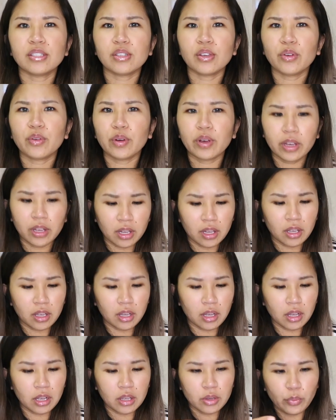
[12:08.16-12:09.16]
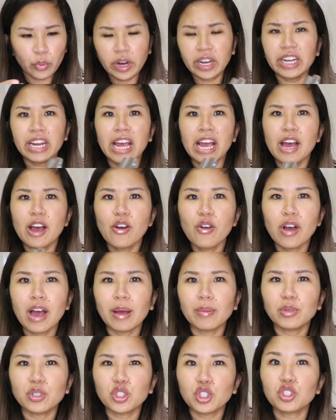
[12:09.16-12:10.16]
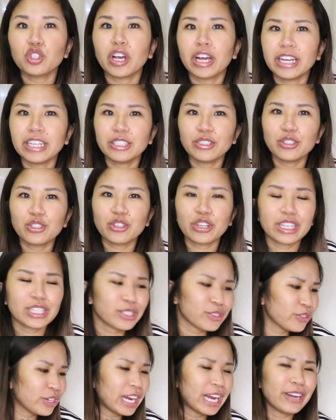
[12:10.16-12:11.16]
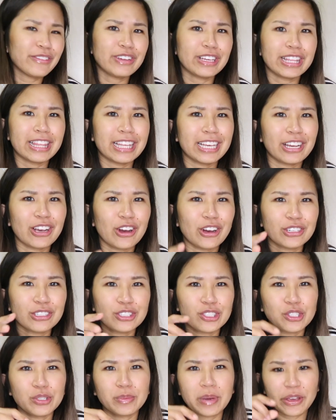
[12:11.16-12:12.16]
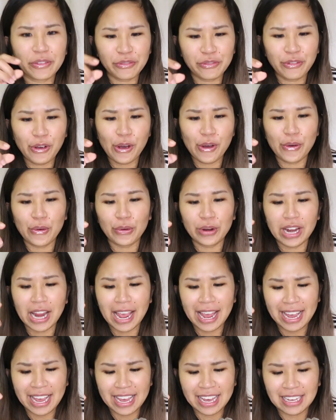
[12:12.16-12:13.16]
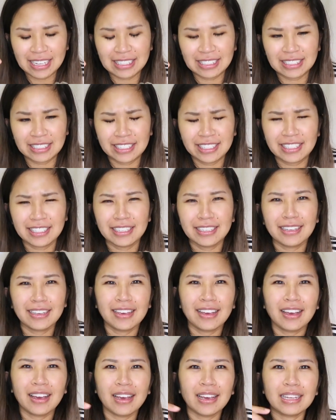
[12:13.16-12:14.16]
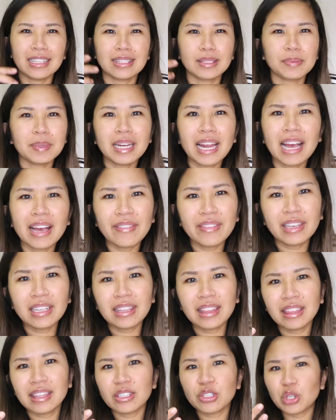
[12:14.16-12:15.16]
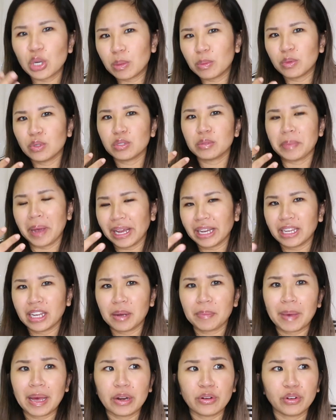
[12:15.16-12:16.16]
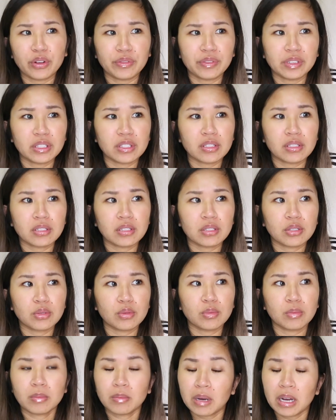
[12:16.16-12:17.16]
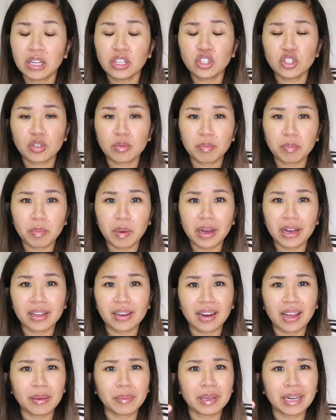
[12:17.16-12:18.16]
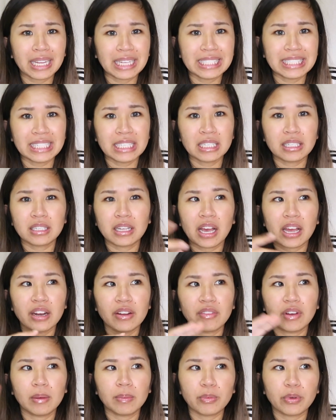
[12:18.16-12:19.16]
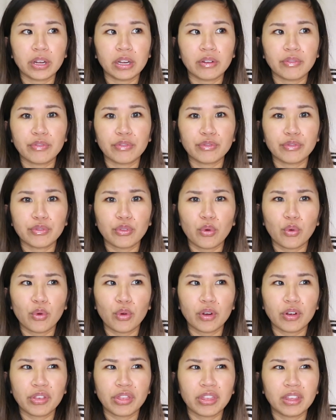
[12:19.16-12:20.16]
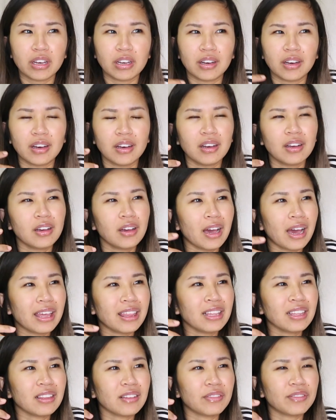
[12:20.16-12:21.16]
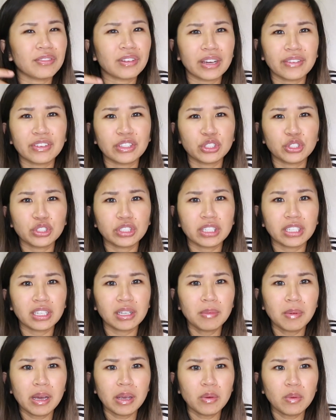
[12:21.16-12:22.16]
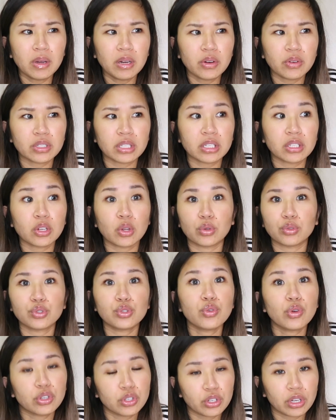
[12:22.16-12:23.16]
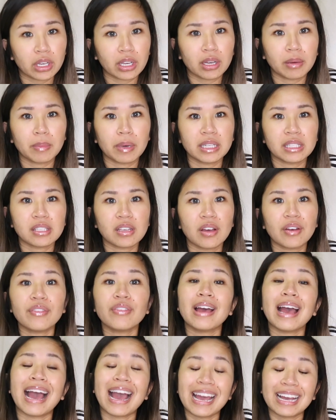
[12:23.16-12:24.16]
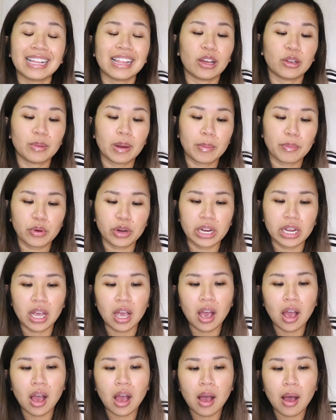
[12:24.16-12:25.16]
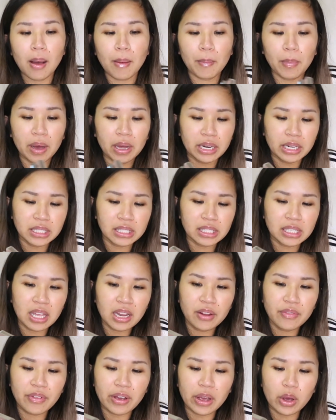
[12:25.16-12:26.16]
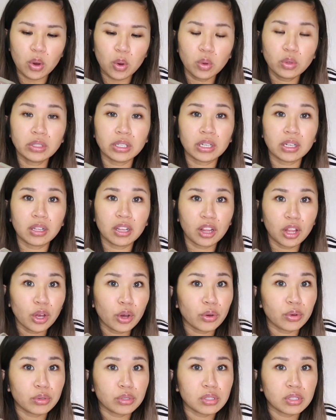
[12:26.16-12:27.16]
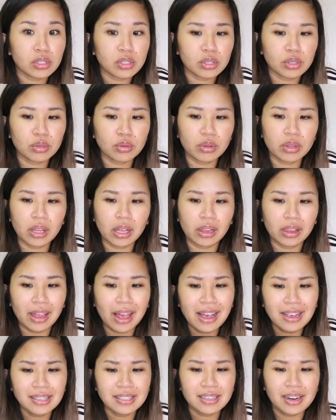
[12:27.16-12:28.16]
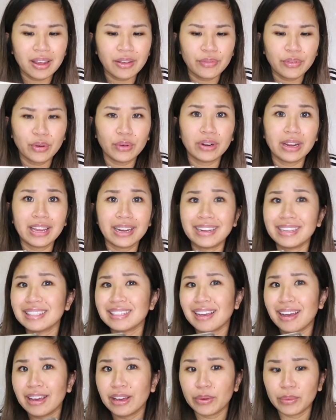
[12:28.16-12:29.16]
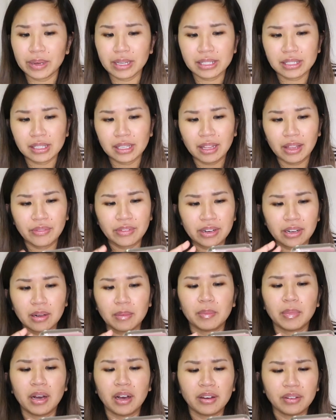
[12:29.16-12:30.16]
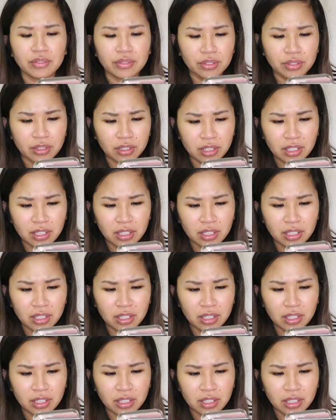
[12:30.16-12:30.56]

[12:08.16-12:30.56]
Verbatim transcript: so right now I'm trying to transfer everything onto my phone and it's been having troubles backing up. I don't know if it's too much, but I mean, I did kind of upgrade for the, I think the 500 gigabyte one, or is it, no, 200 gigabytes of iCloud memory. But it said if I hold it close to the last iPhone and it's iOS 11 and above,